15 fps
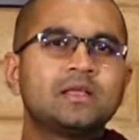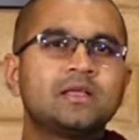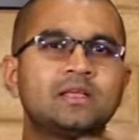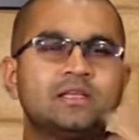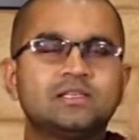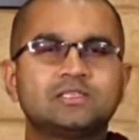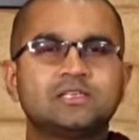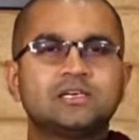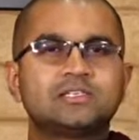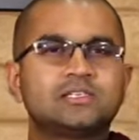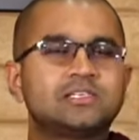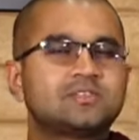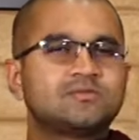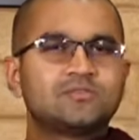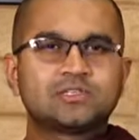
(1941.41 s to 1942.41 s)
He
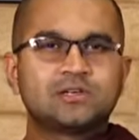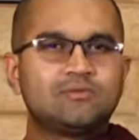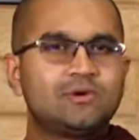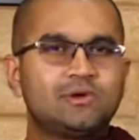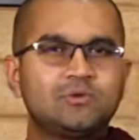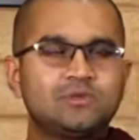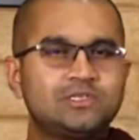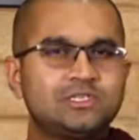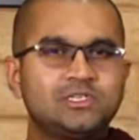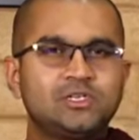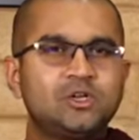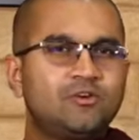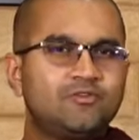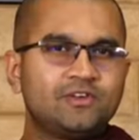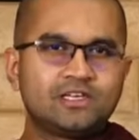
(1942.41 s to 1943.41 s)
searches for someone who is in need
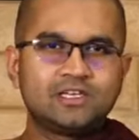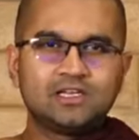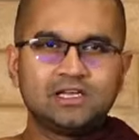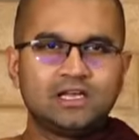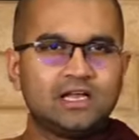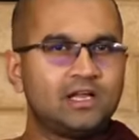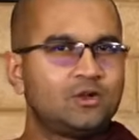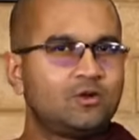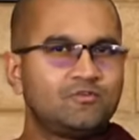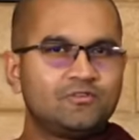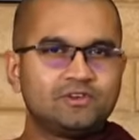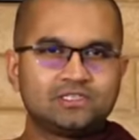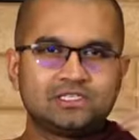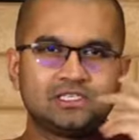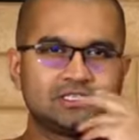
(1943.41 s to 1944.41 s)
of it and
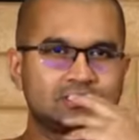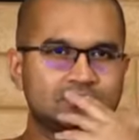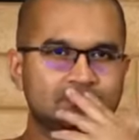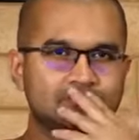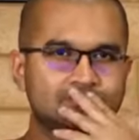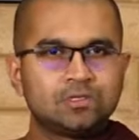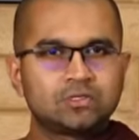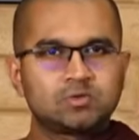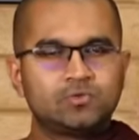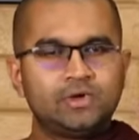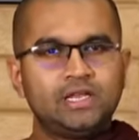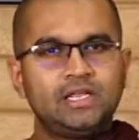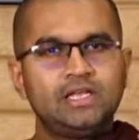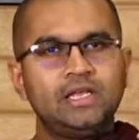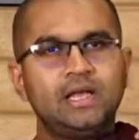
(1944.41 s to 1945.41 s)
offers this. So
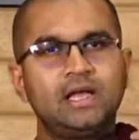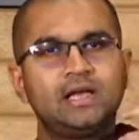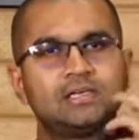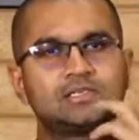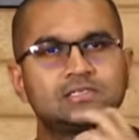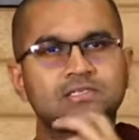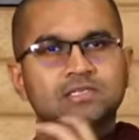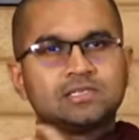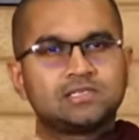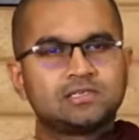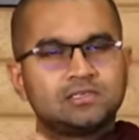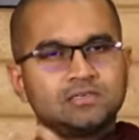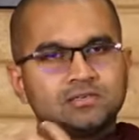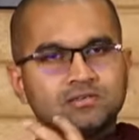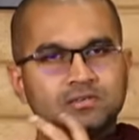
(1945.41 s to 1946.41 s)
when he has
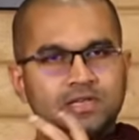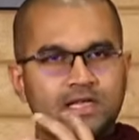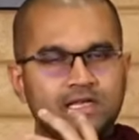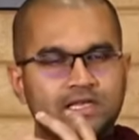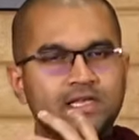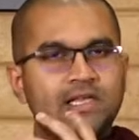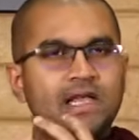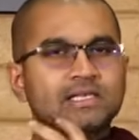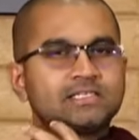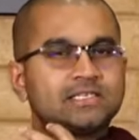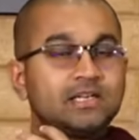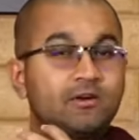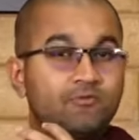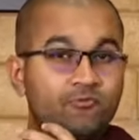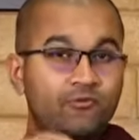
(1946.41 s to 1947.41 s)
he has
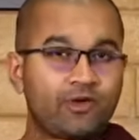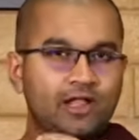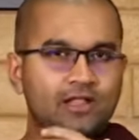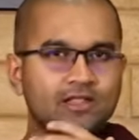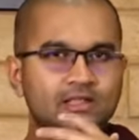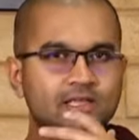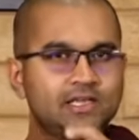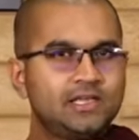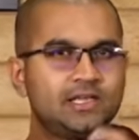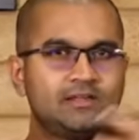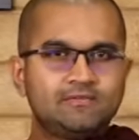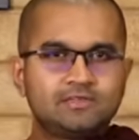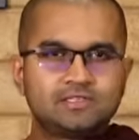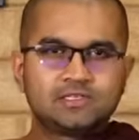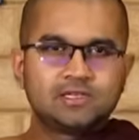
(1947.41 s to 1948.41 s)
enough wealth, he
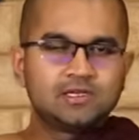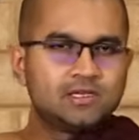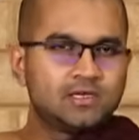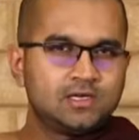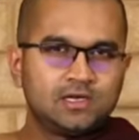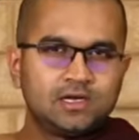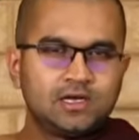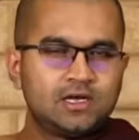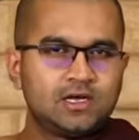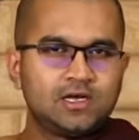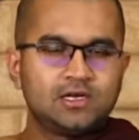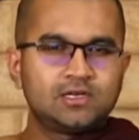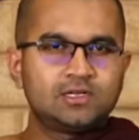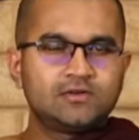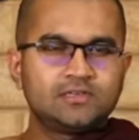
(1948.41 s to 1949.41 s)
gives
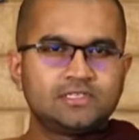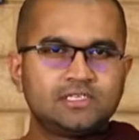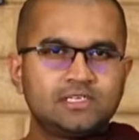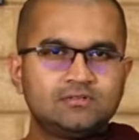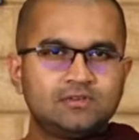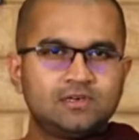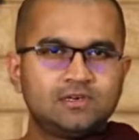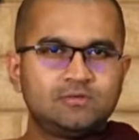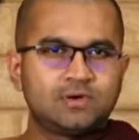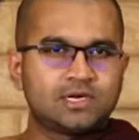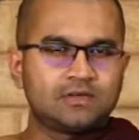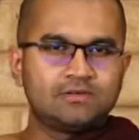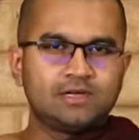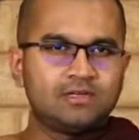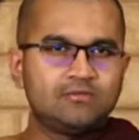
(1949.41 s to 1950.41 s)
the receiver
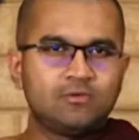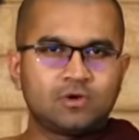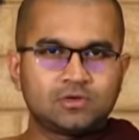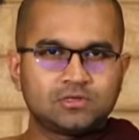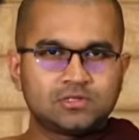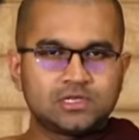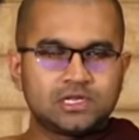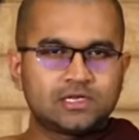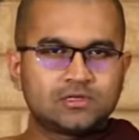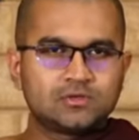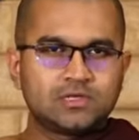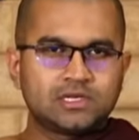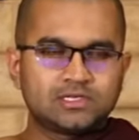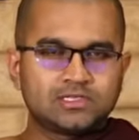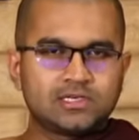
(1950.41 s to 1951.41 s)
whatever he wants, like to
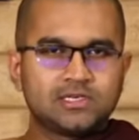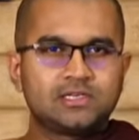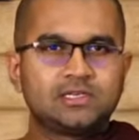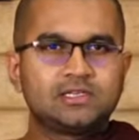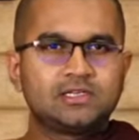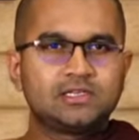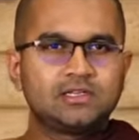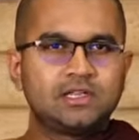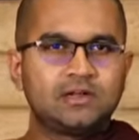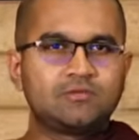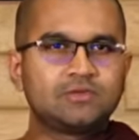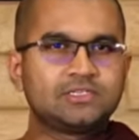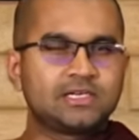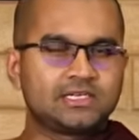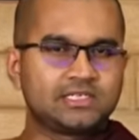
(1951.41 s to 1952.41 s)
the extent that
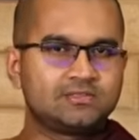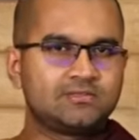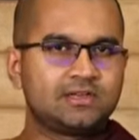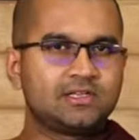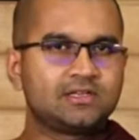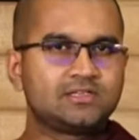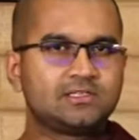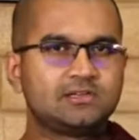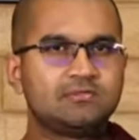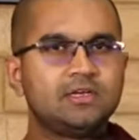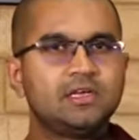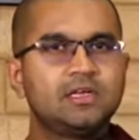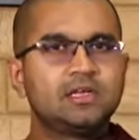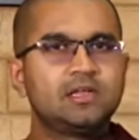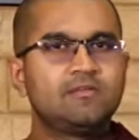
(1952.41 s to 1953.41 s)
would satisfy the receiver.
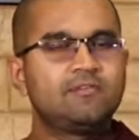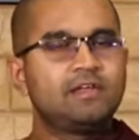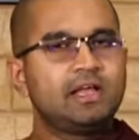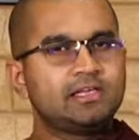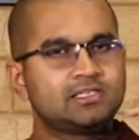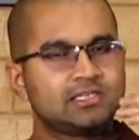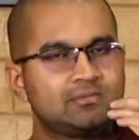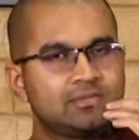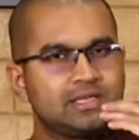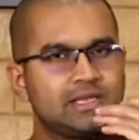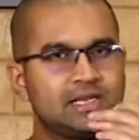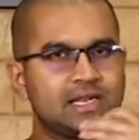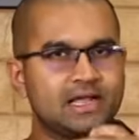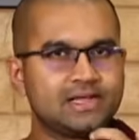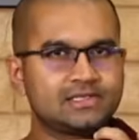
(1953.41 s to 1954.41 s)
If he has
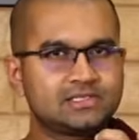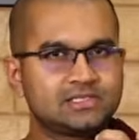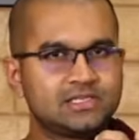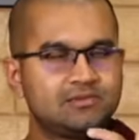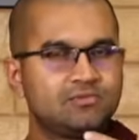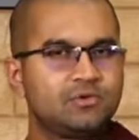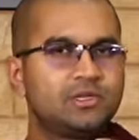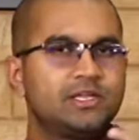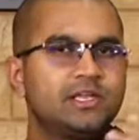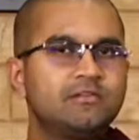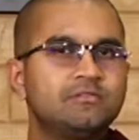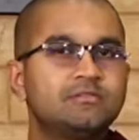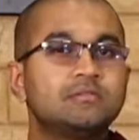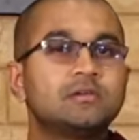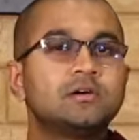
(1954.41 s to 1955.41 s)
something less, he would
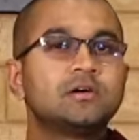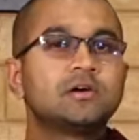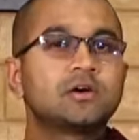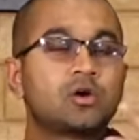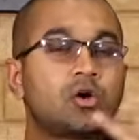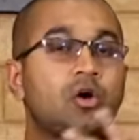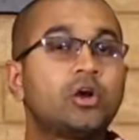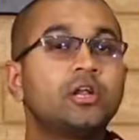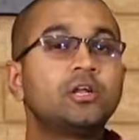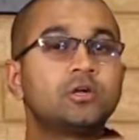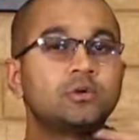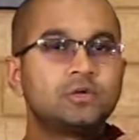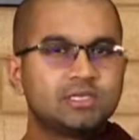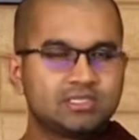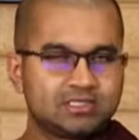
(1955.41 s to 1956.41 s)
give according
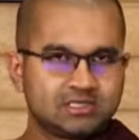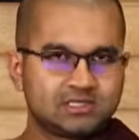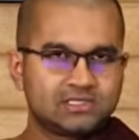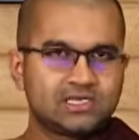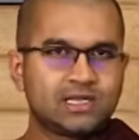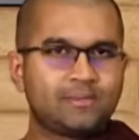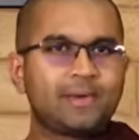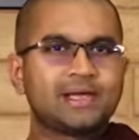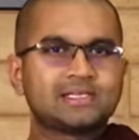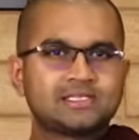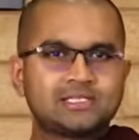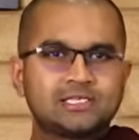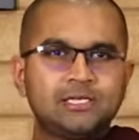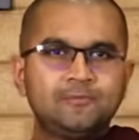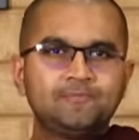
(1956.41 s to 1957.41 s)
to his
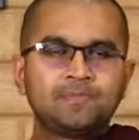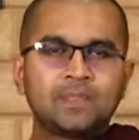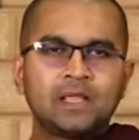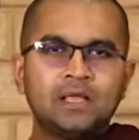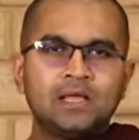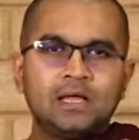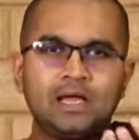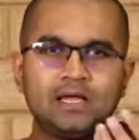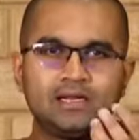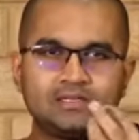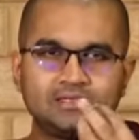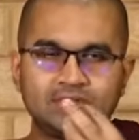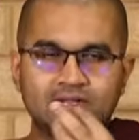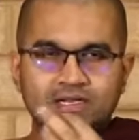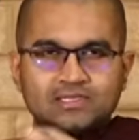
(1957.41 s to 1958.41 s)
capacity. And
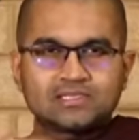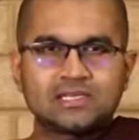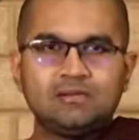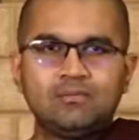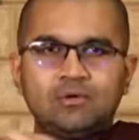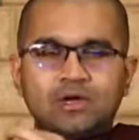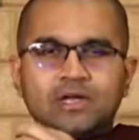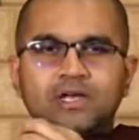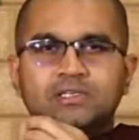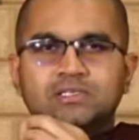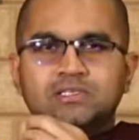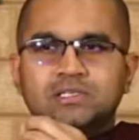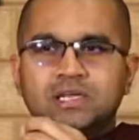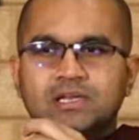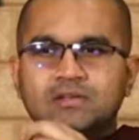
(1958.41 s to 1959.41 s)
there are some
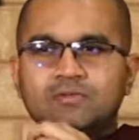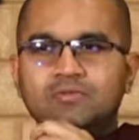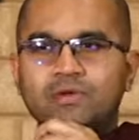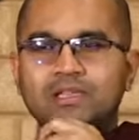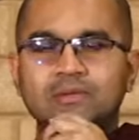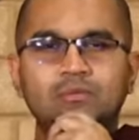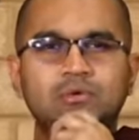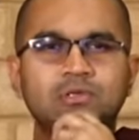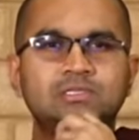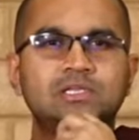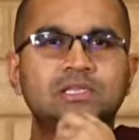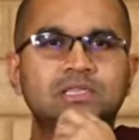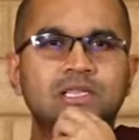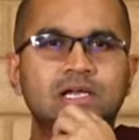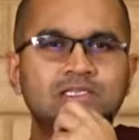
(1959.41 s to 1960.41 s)
occasions that when the
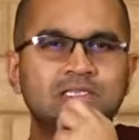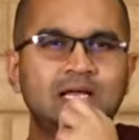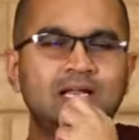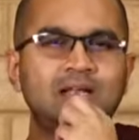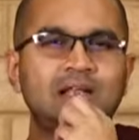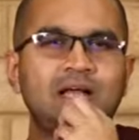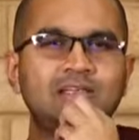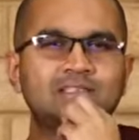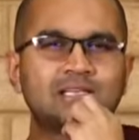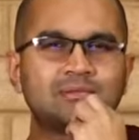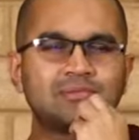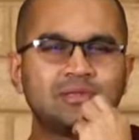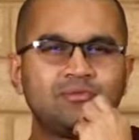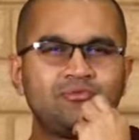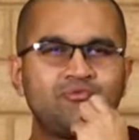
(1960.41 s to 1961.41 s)
bodhisattva had
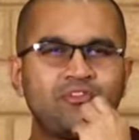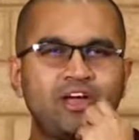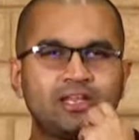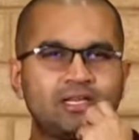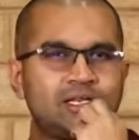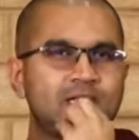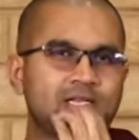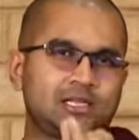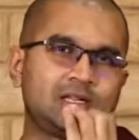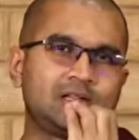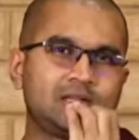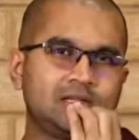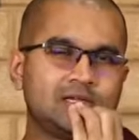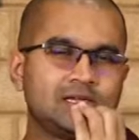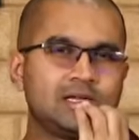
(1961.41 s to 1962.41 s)
something very little,
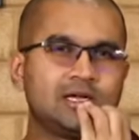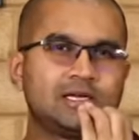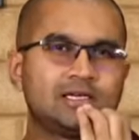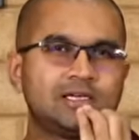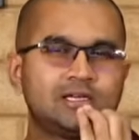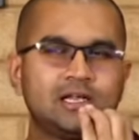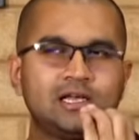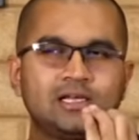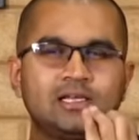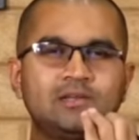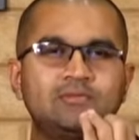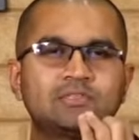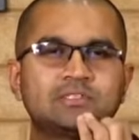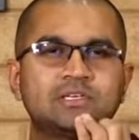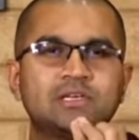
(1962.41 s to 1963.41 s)
like he
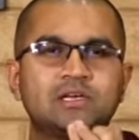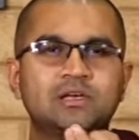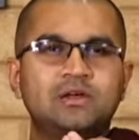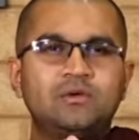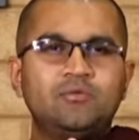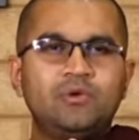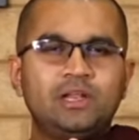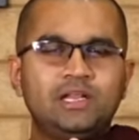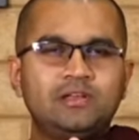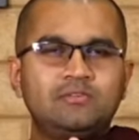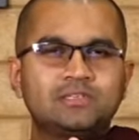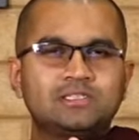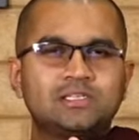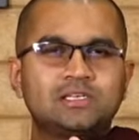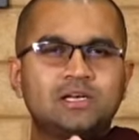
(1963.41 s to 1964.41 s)
was when he
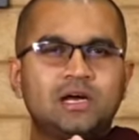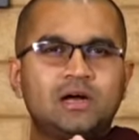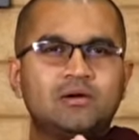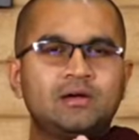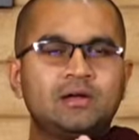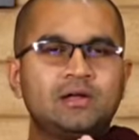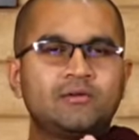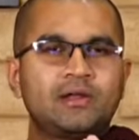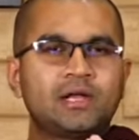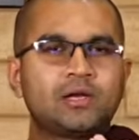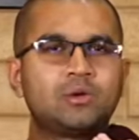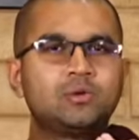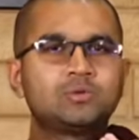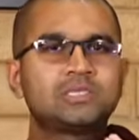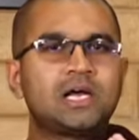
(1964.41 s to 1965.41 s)
was the
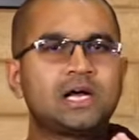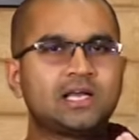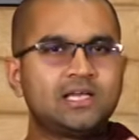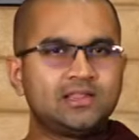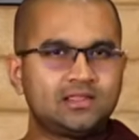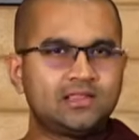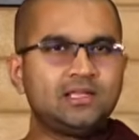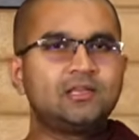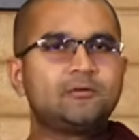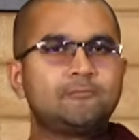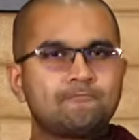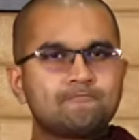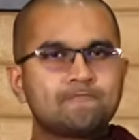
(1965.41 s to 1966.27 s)
recluse Akitti,